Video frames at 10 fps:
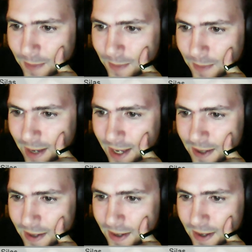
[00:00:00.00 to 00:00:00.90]

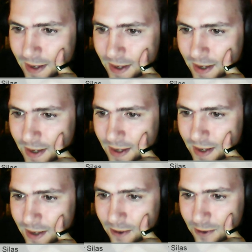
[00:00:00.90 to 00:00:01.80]
and
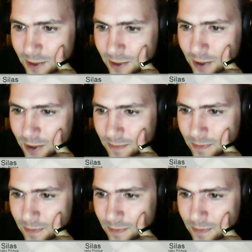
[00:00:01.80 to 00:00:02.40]
also